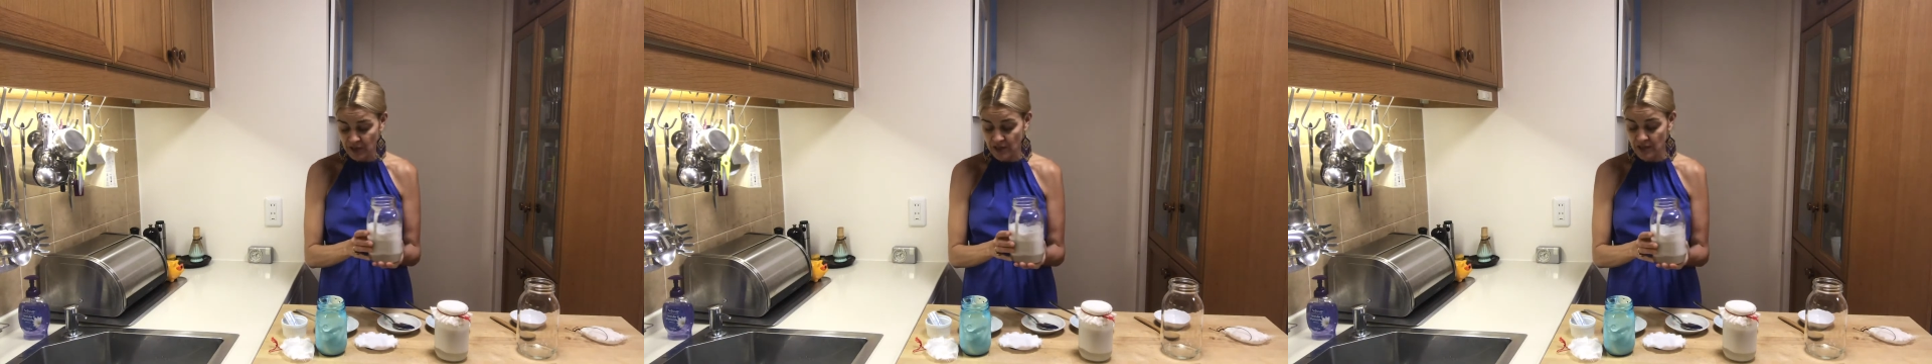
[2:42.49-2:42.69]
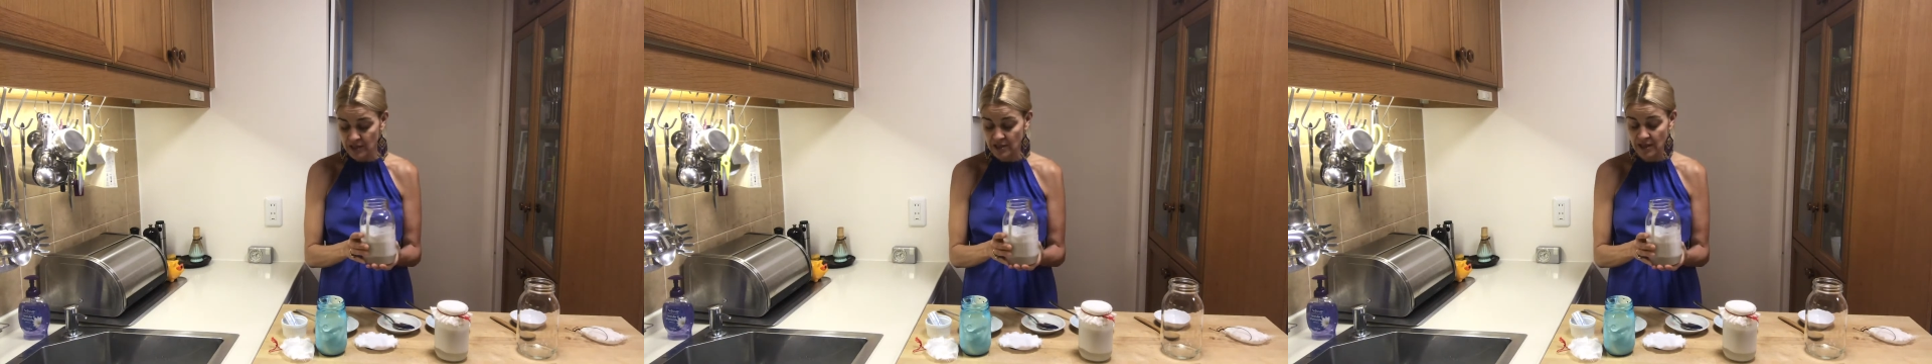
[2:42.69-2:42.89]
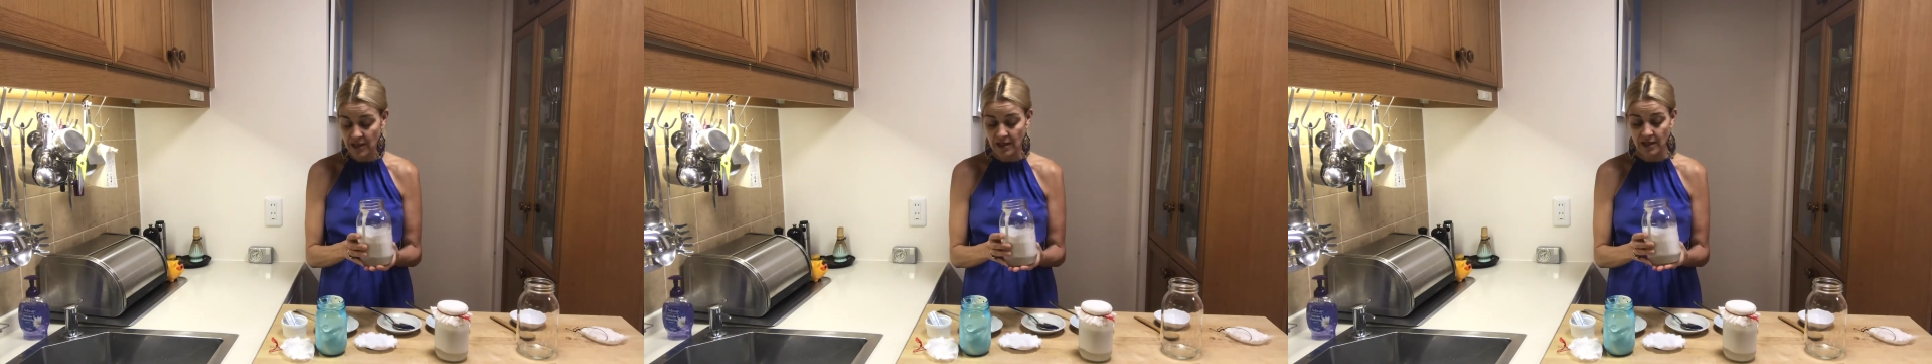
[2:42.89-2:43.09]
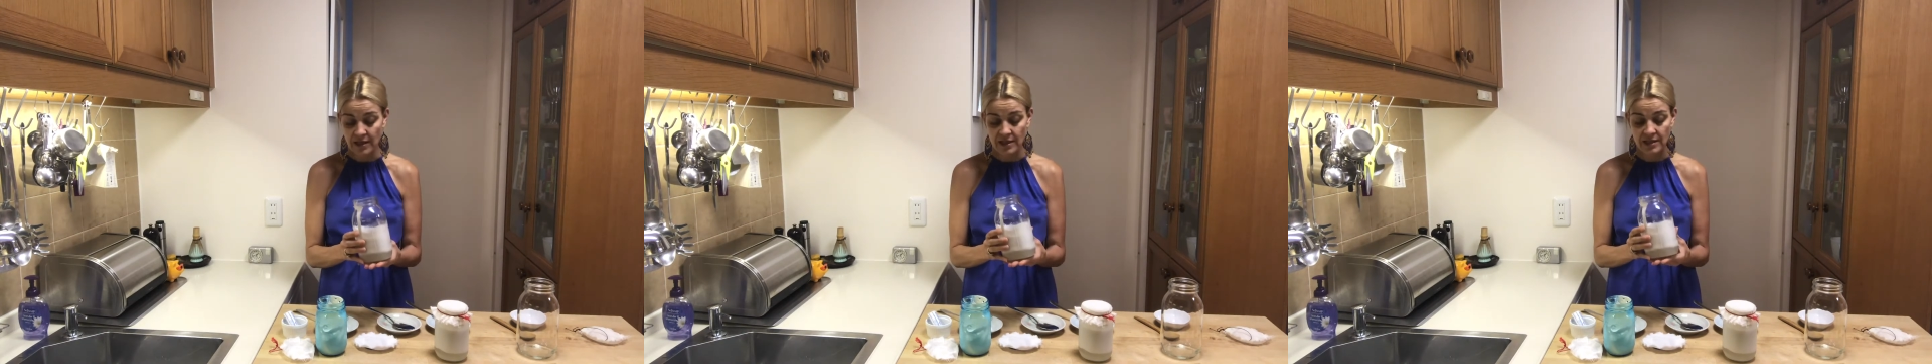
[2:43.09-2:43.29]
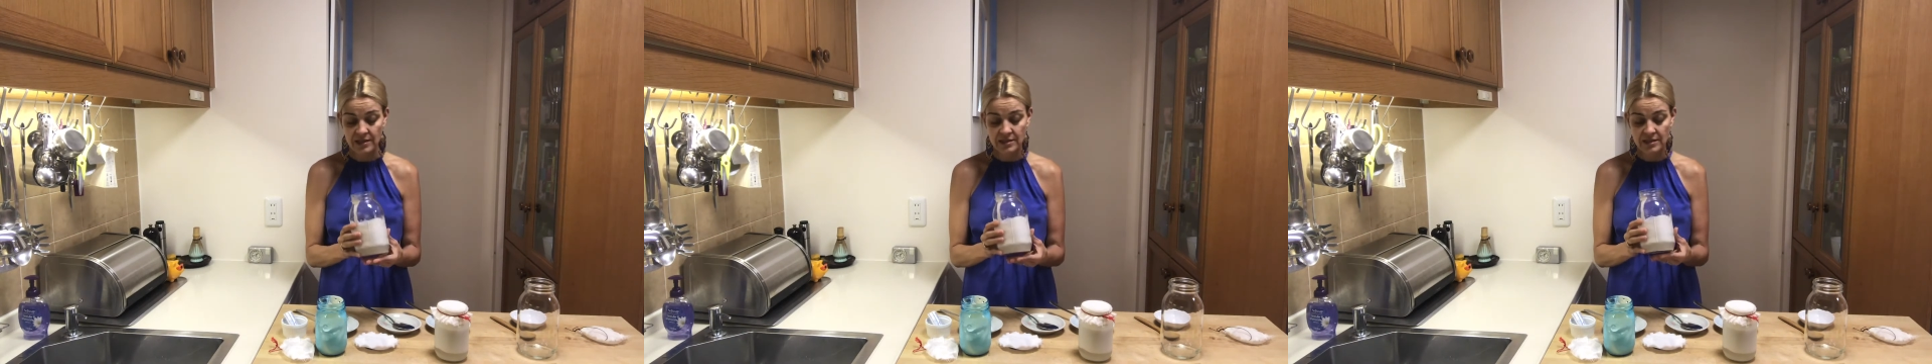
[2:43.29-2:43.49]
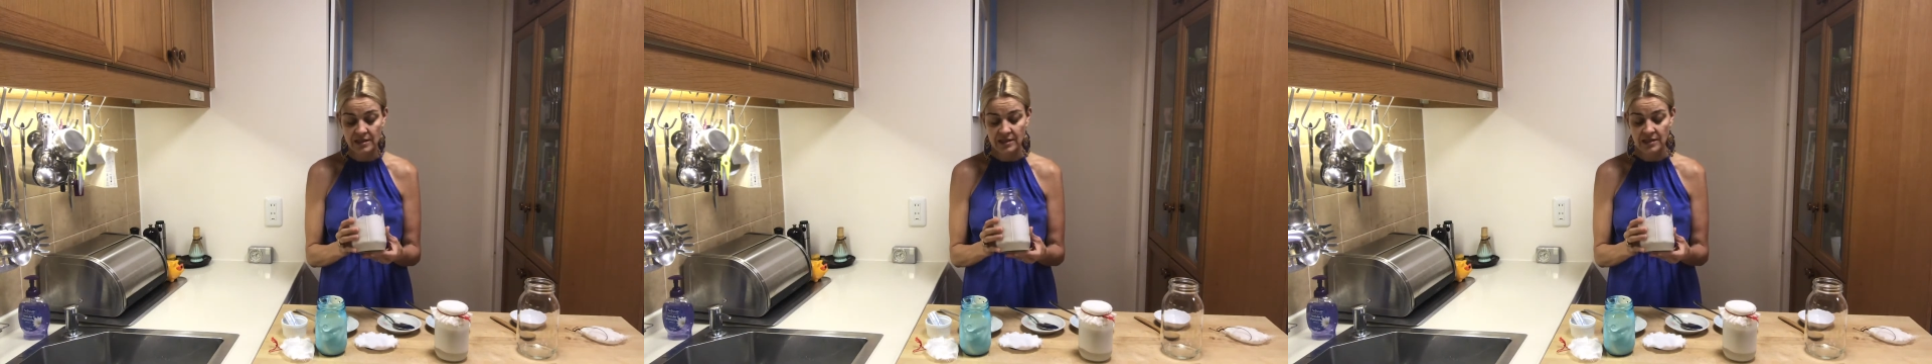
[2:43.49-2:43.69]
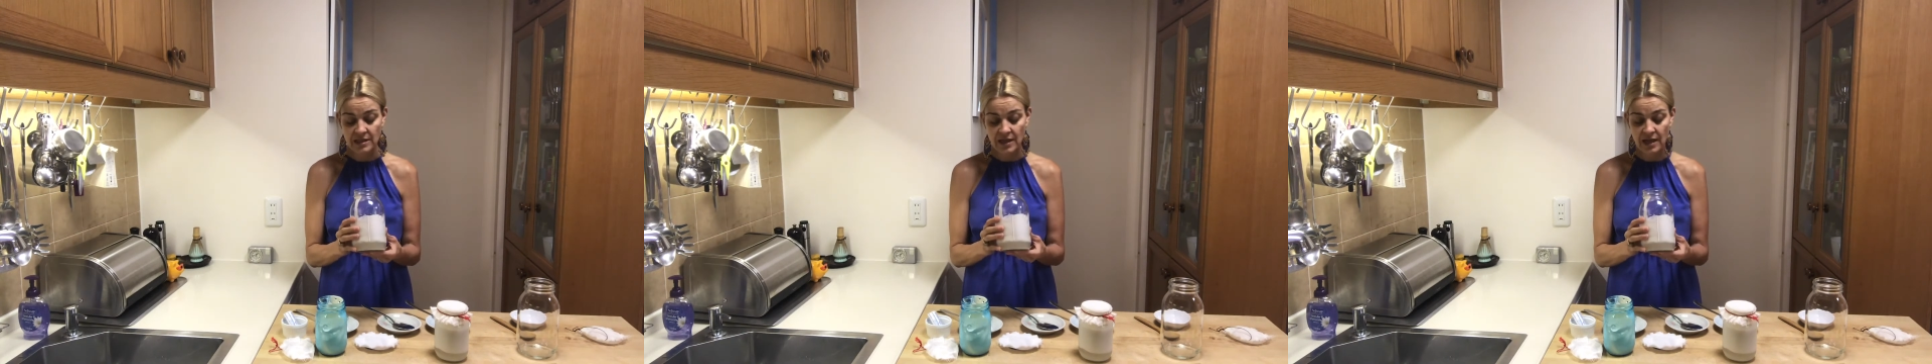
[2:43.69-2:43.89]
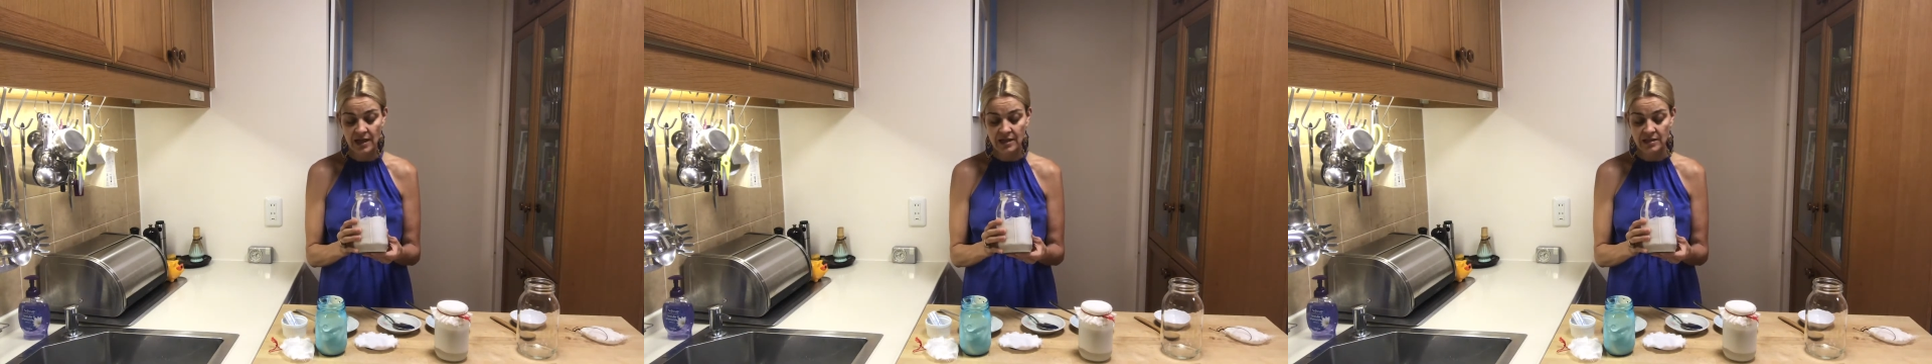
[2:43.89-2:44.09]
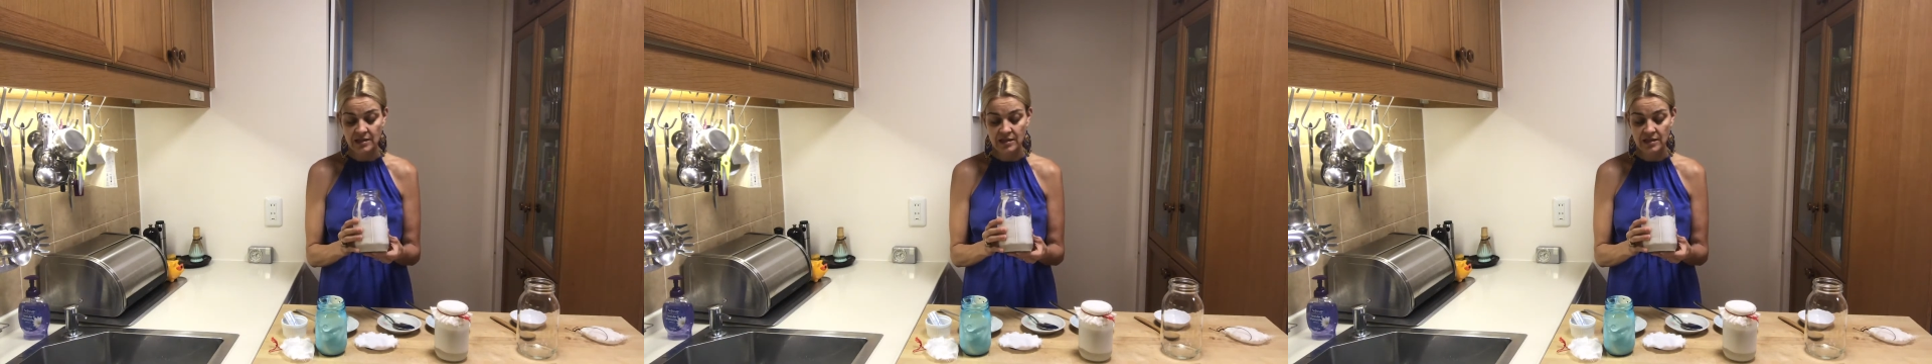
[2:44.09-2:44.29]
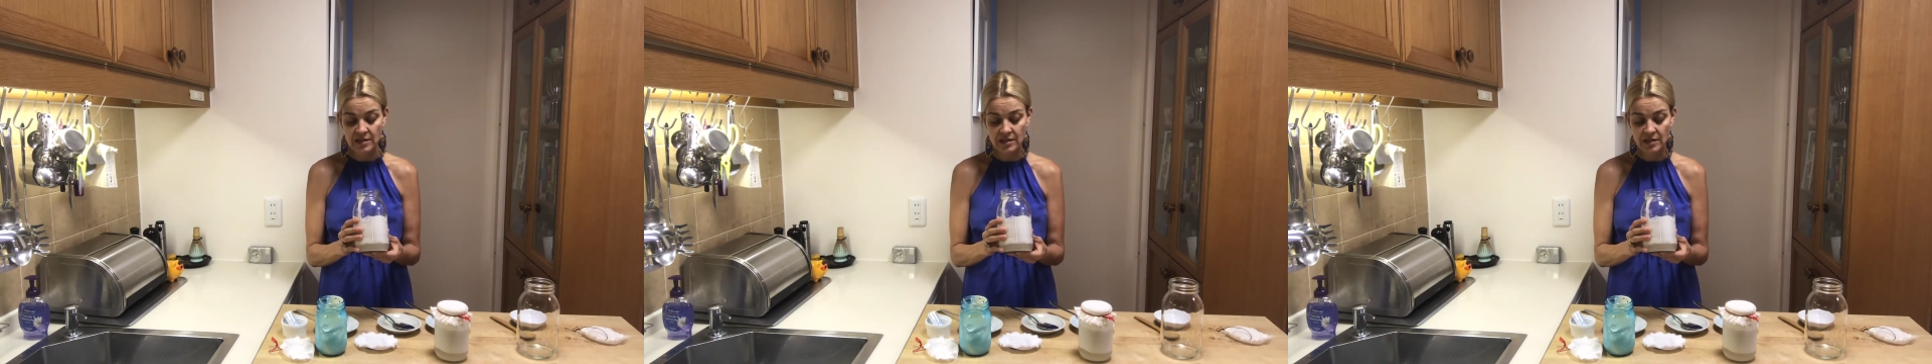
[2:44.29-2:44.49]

And I did add